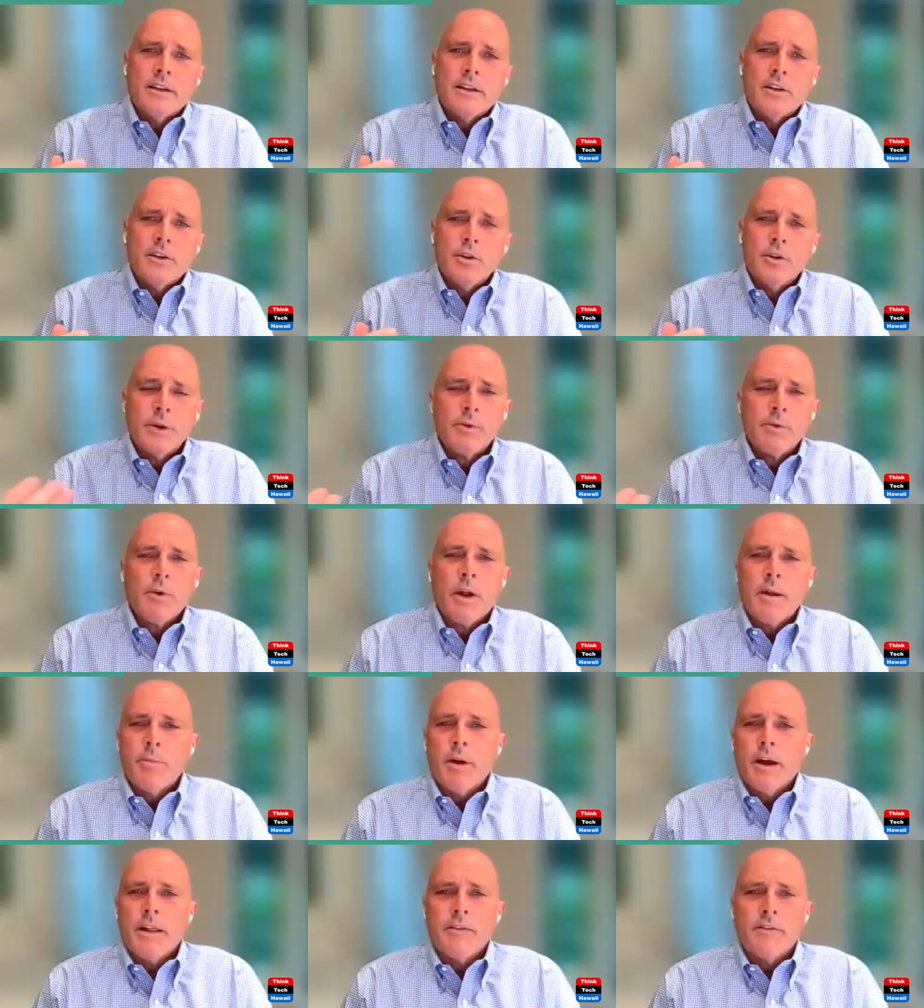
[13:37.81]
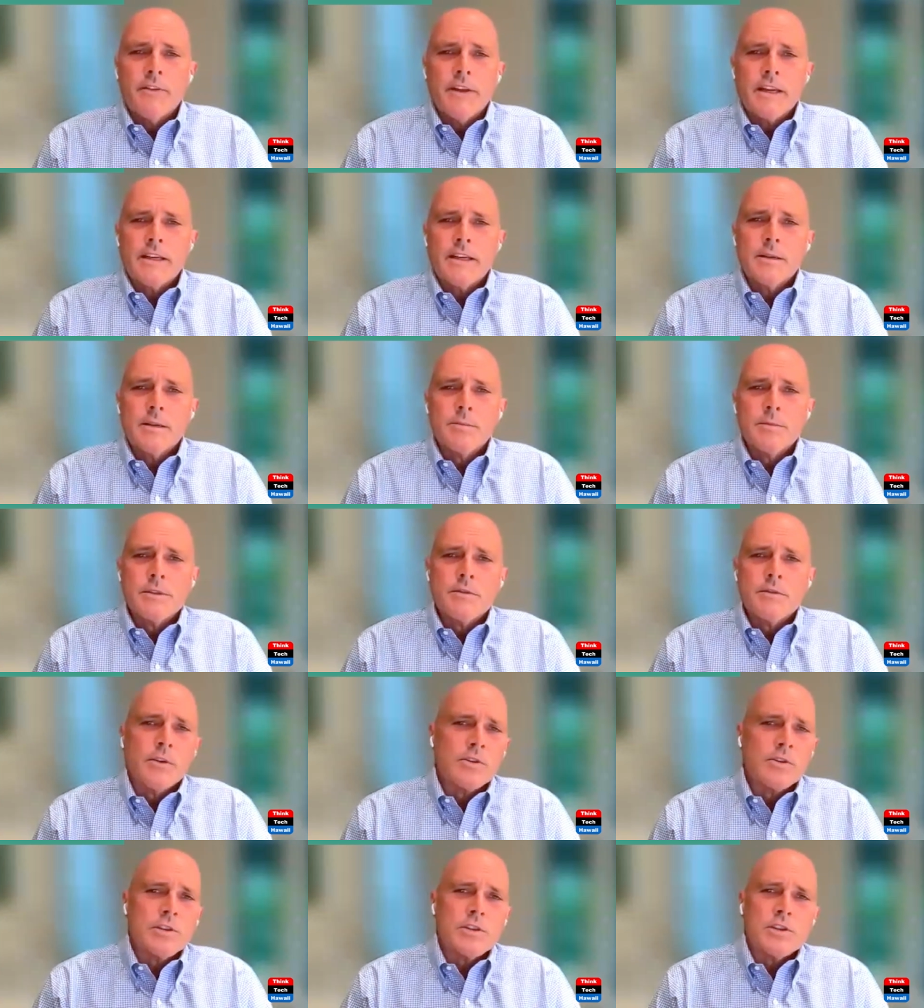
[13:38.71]
doing right by the victims
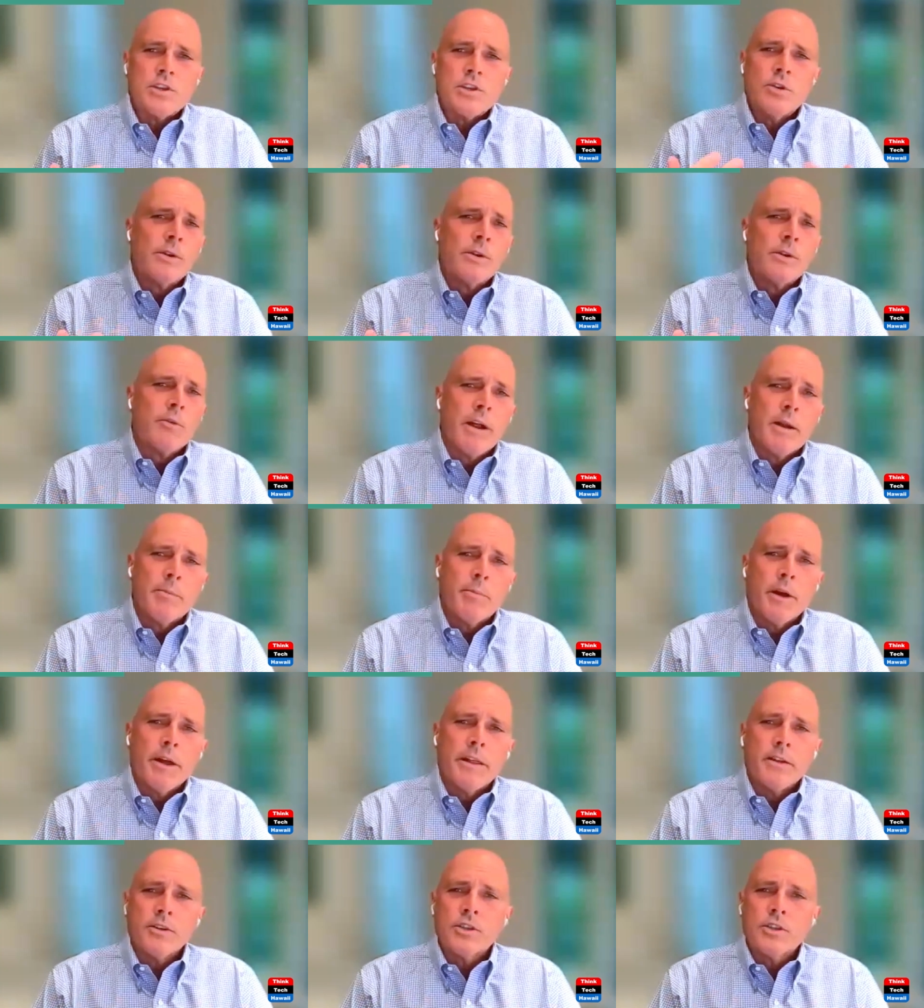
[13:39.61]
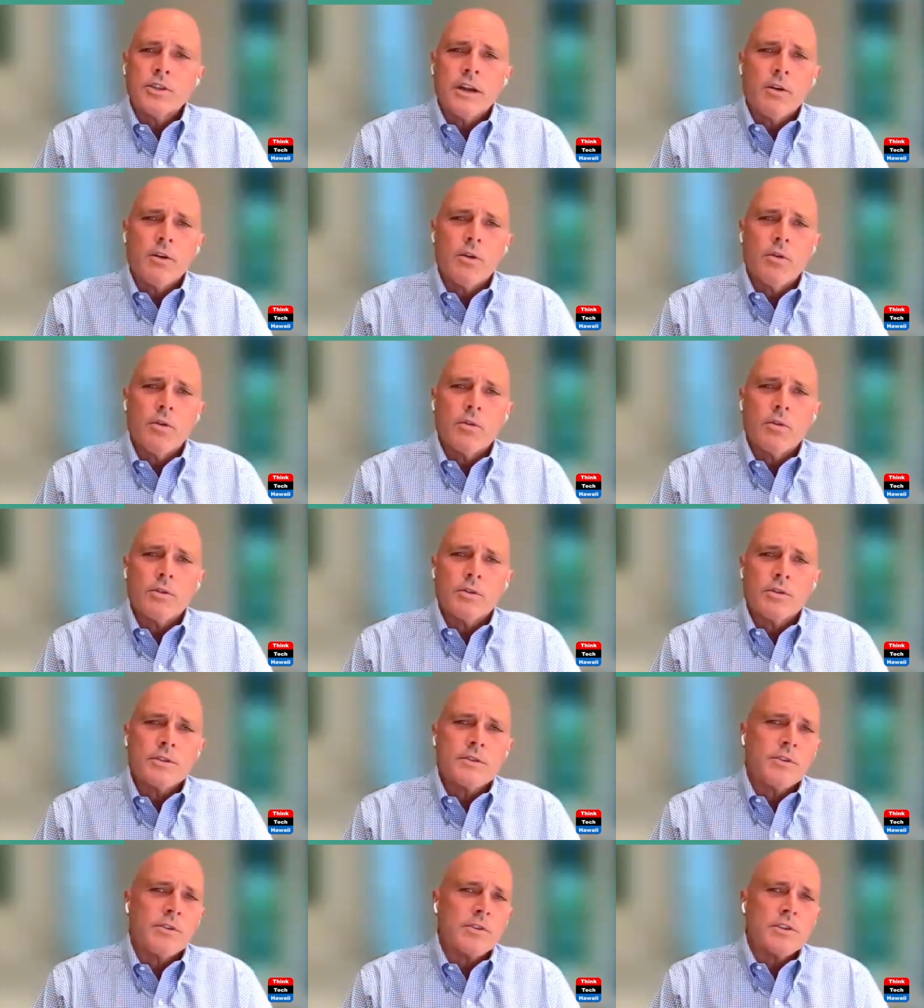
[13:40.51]
versus doing right by their
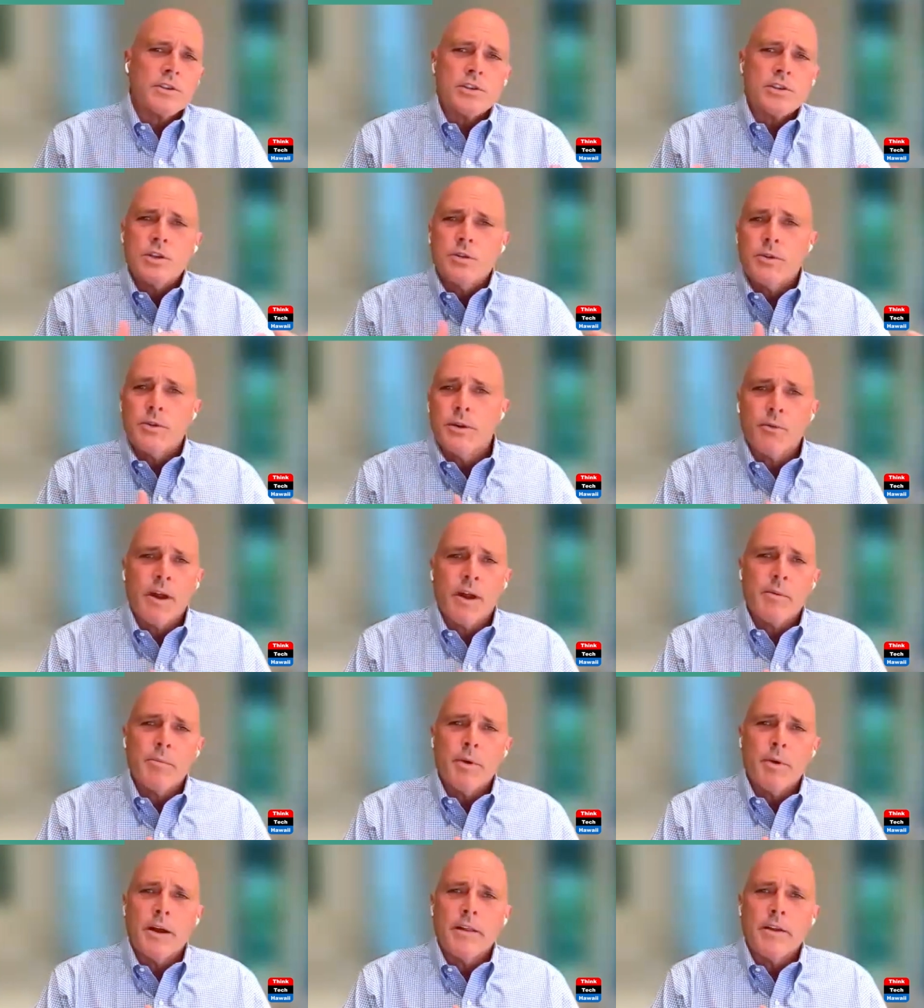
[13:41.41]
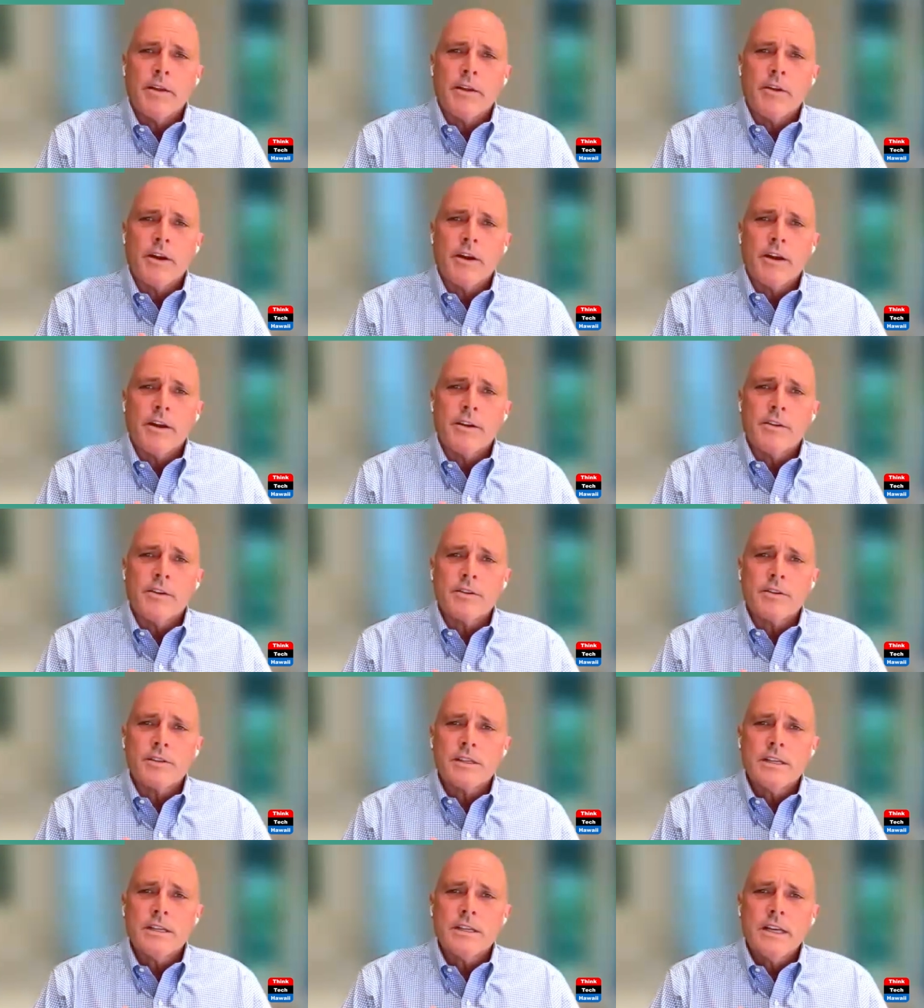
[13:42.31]
shareholders versus doing right by their
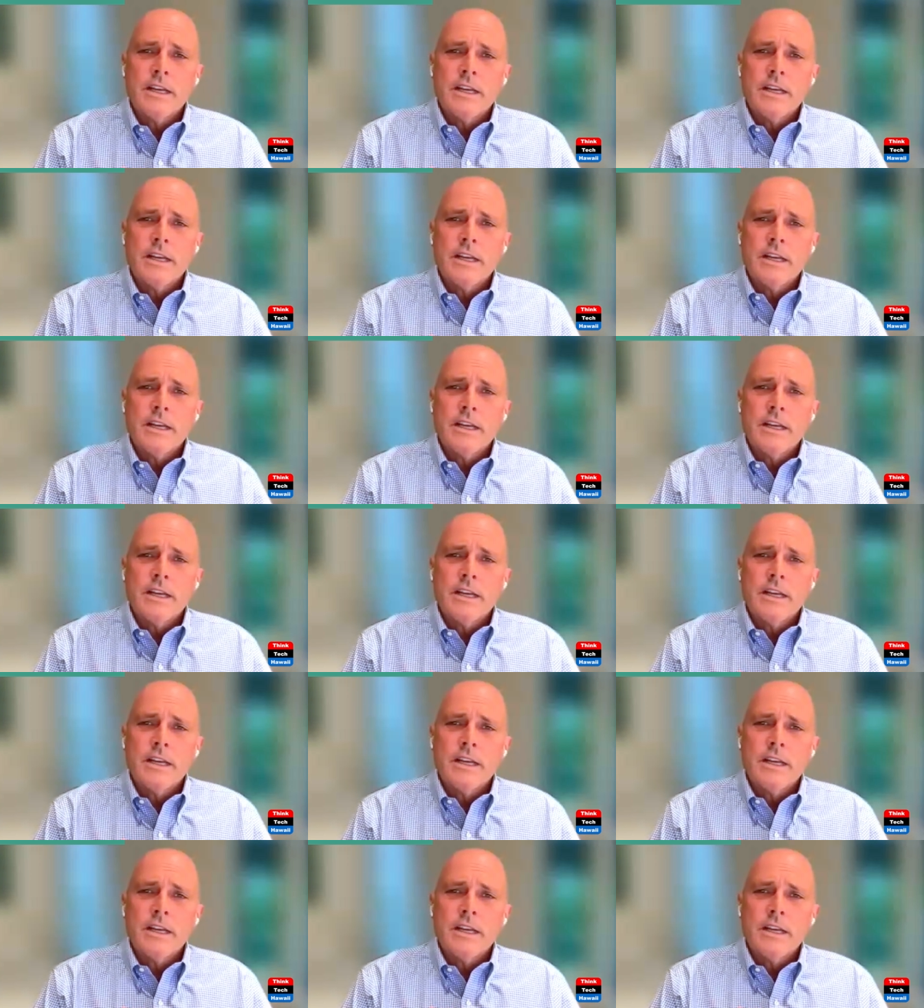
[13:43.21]
creditors?